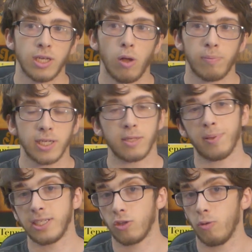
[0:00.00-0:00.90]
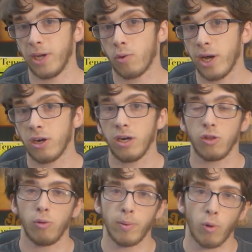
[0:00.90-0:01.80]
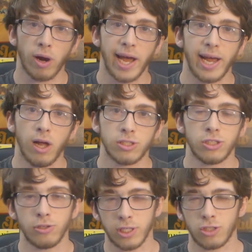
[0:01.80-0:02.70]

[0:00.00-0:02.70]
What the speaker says: help because it plays a little bit quicker, a little bit more high altitude.